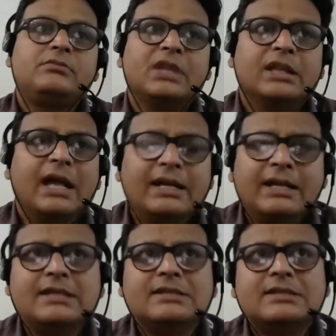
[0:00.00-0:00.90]

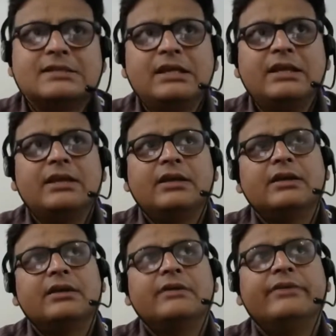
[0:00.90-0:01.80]

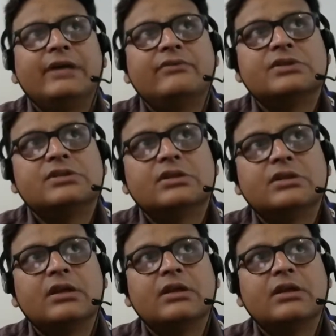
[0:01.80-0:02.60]
1965 was the,